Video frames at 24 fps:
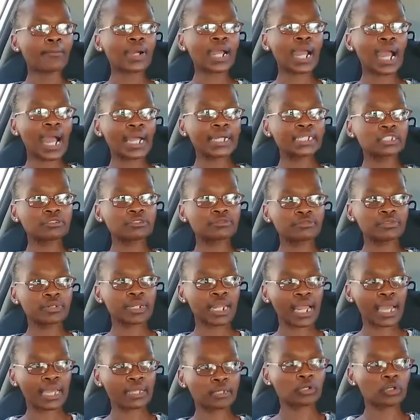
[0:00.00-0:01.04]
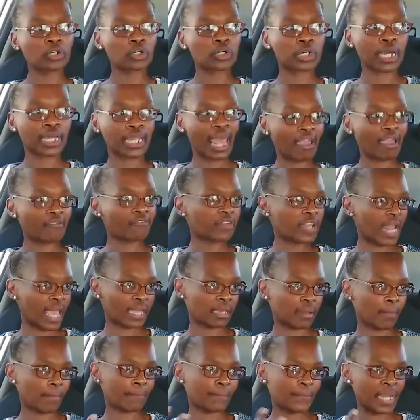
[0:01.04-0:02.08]
I'm kind of like gonna
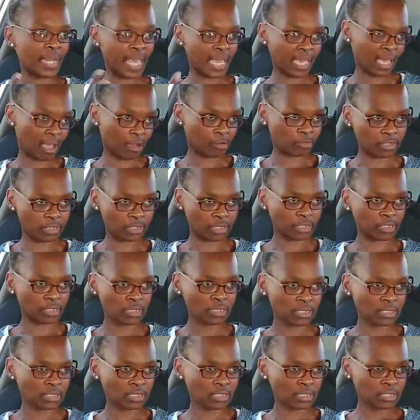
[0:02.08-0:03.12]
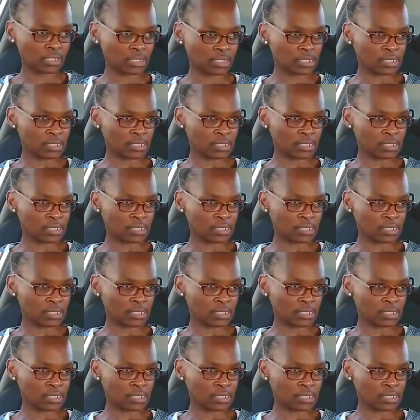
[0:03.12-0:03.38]
have like a blackout.